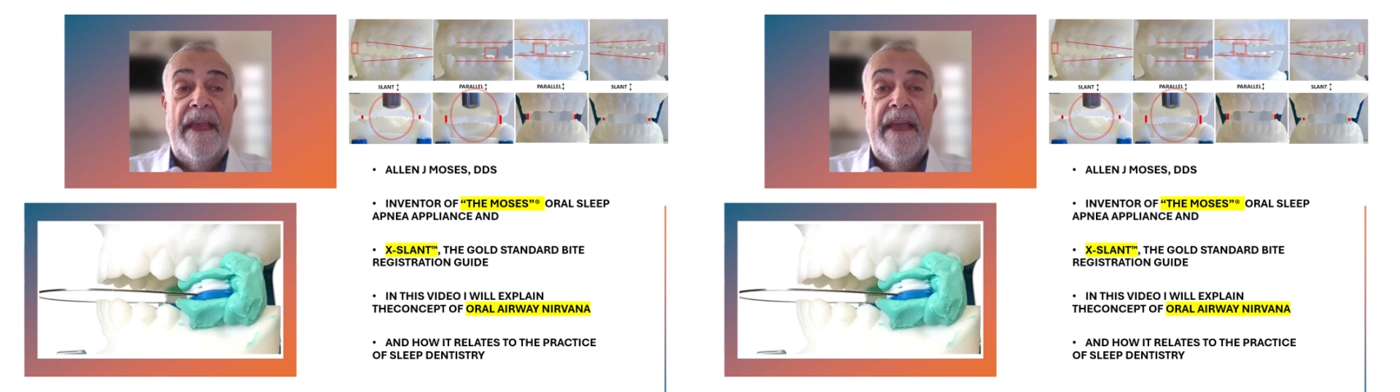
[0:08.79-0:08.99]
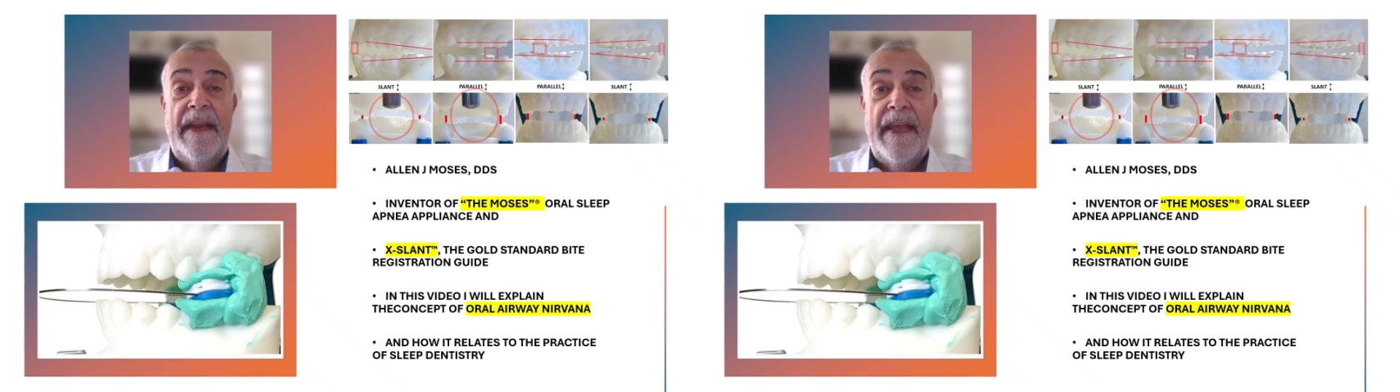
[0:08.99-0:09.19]

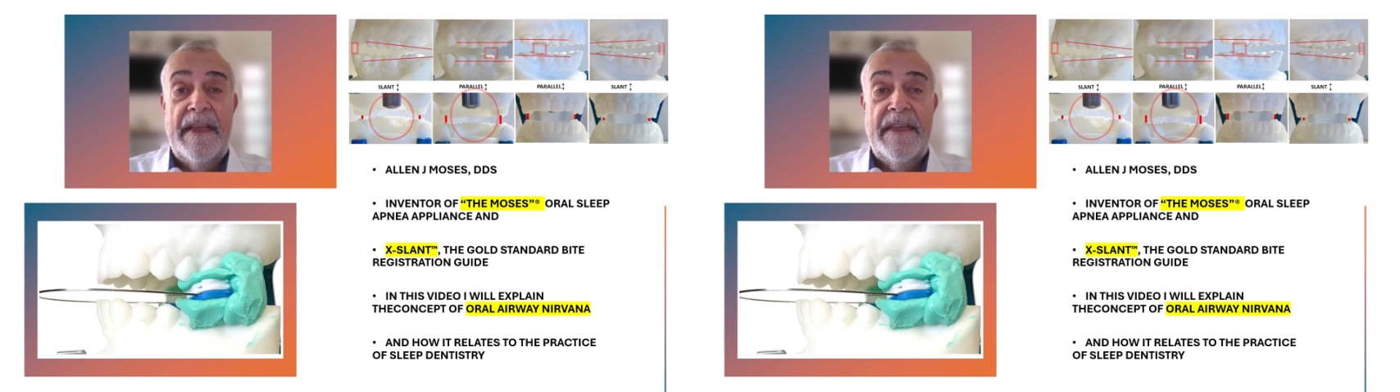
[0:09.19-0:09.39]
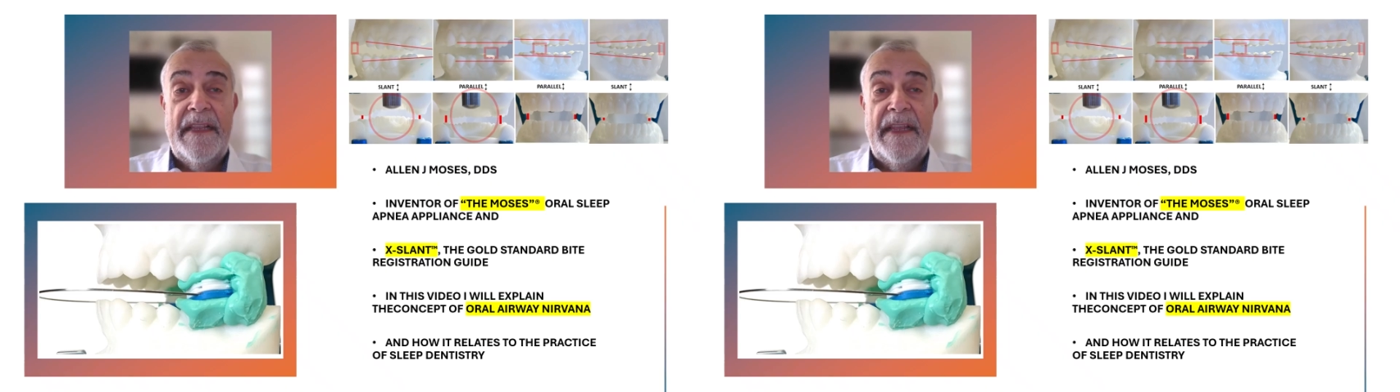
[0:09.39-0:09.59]
and
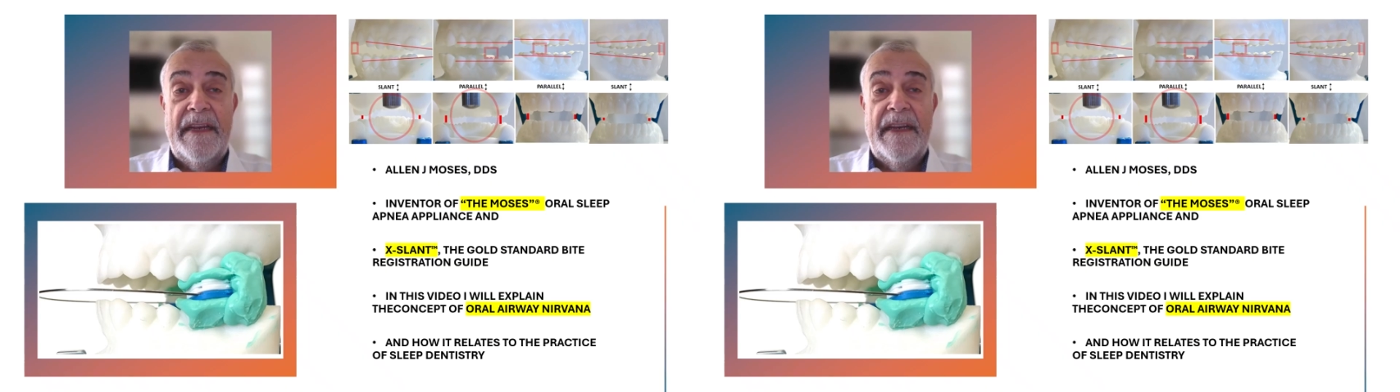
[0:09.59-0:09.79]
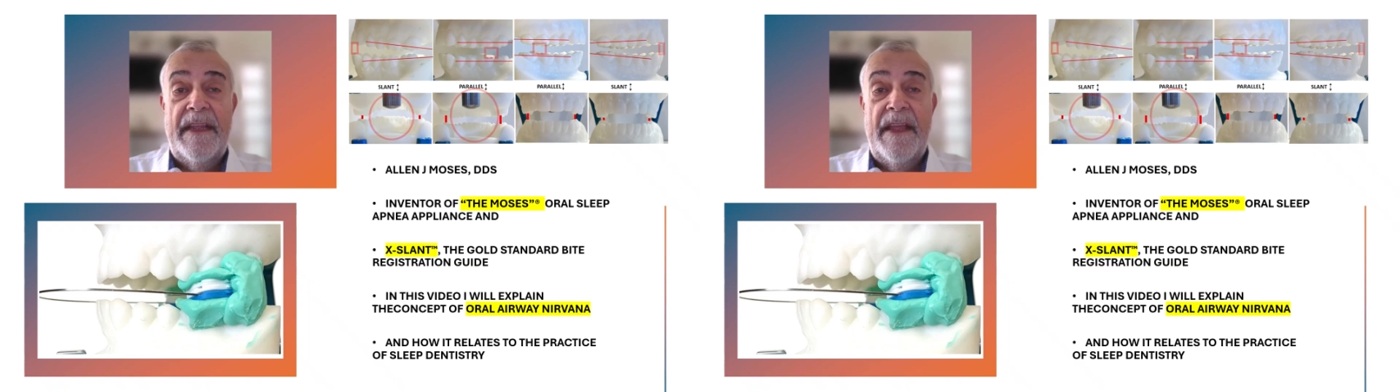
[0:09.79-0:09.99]

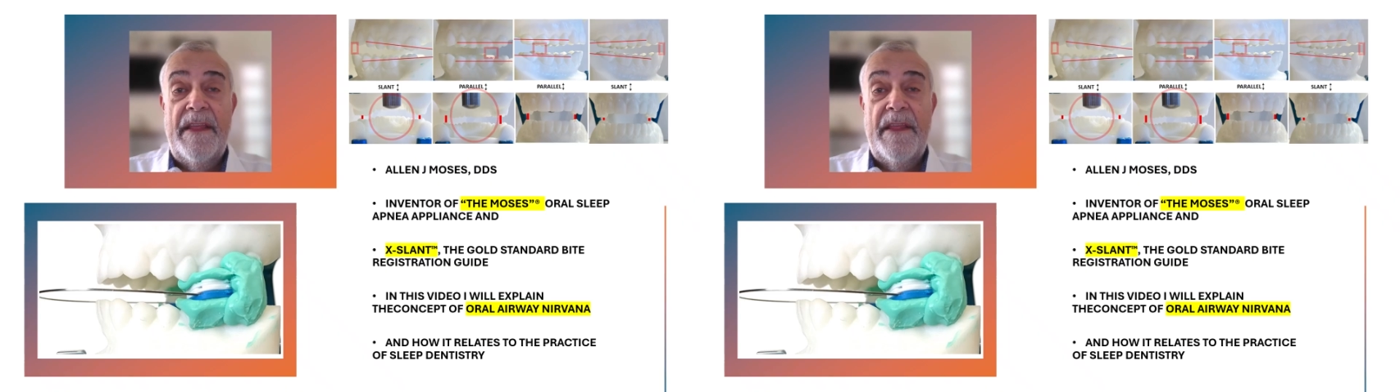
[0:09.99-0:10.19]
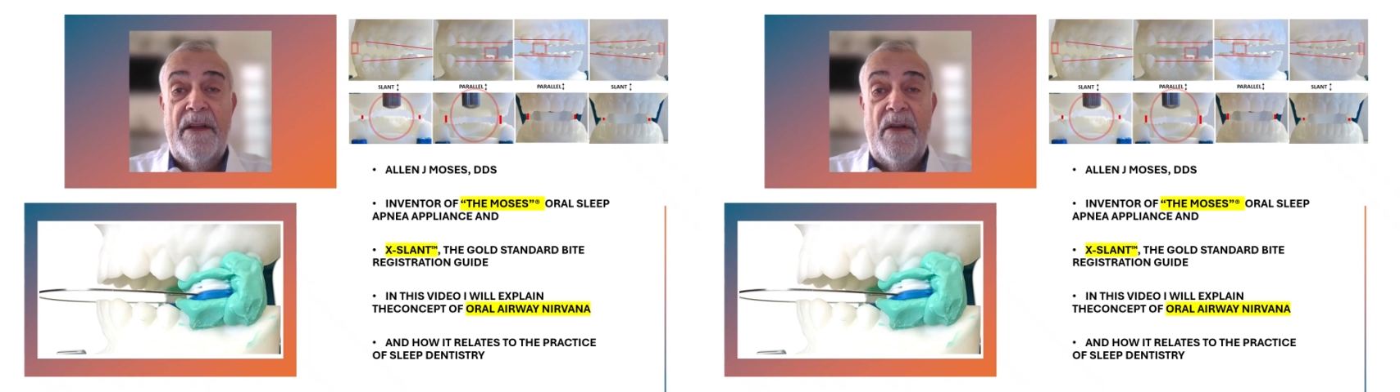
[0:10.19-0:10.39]
X-Slant,
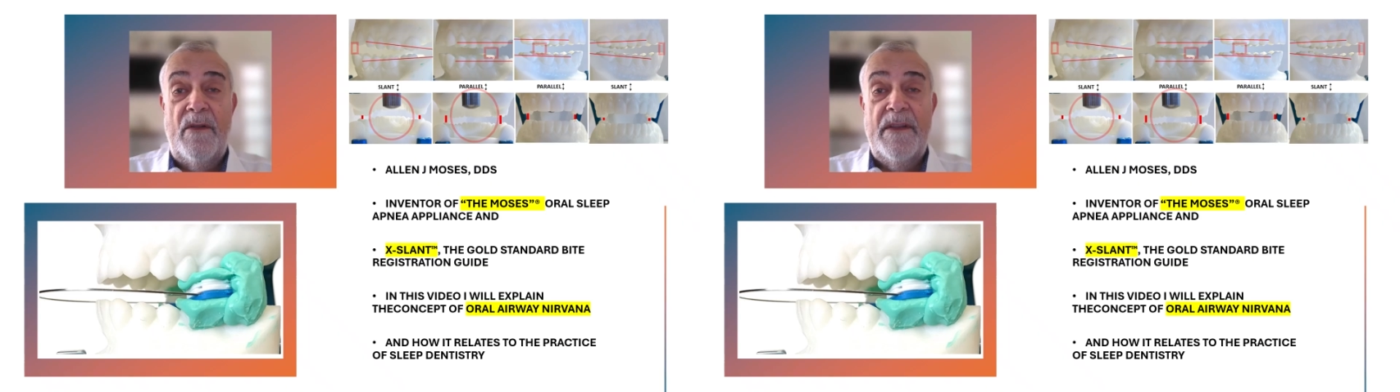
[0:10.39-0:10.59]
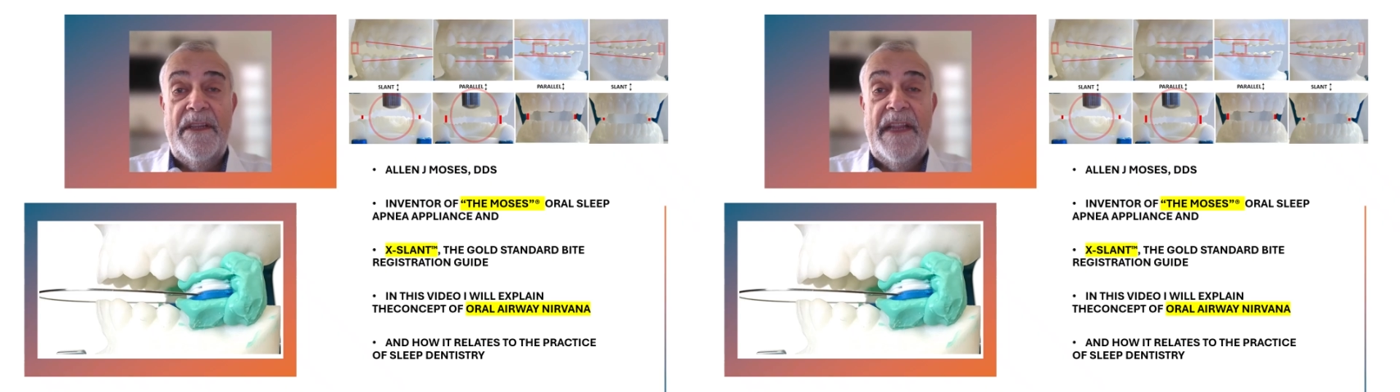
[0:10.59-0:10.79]
the
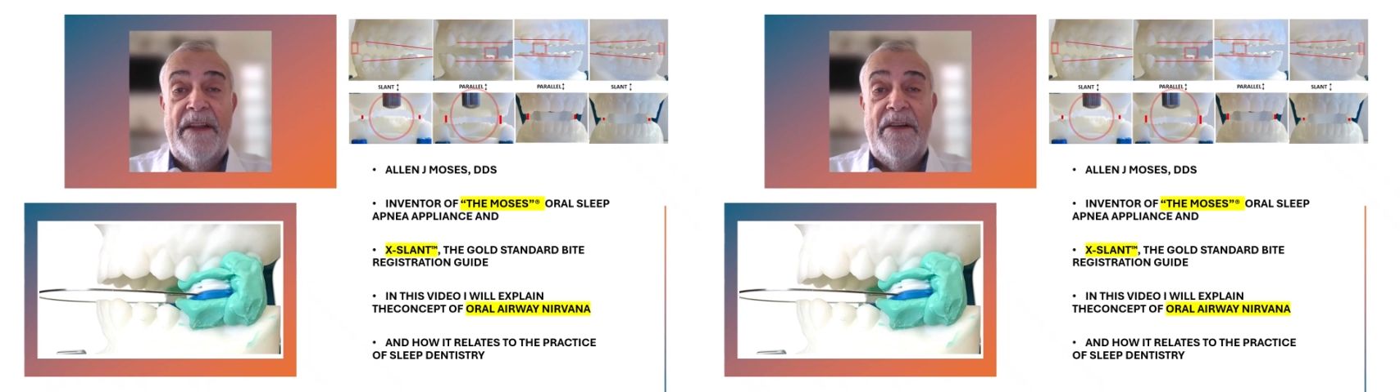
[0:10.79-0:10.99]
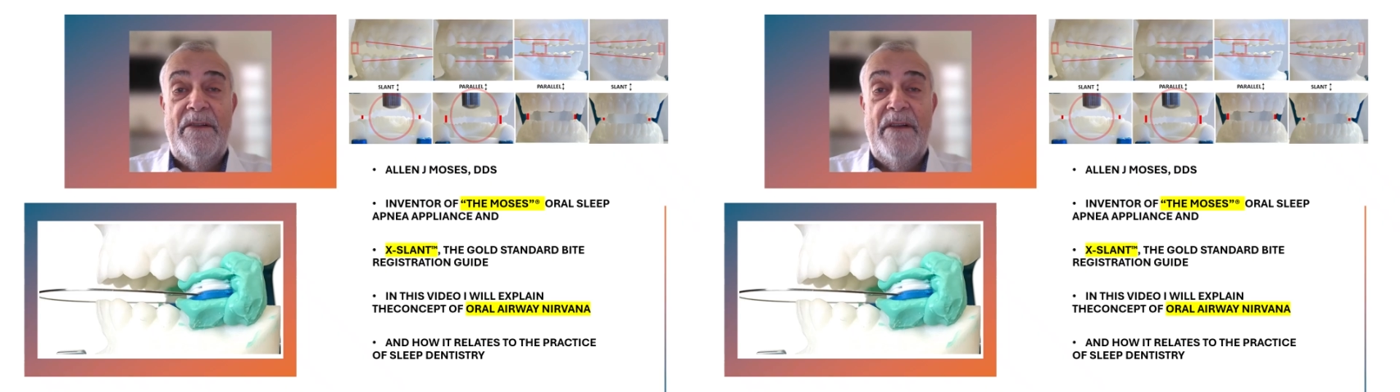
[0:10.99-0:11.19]
gold standard